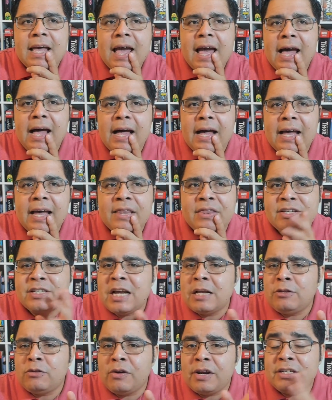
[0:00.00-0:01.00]
Uh, and the
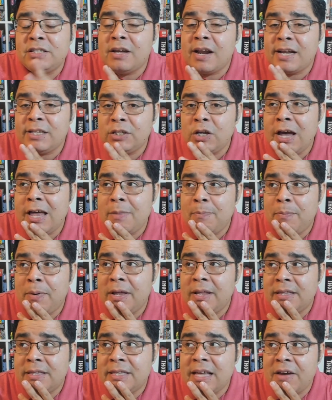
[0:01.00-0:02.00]
soundtrack is not as good,
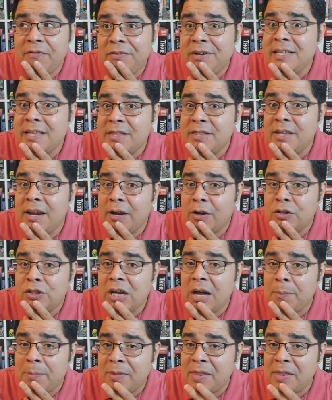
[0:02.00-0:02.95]
but definitely they did a good job.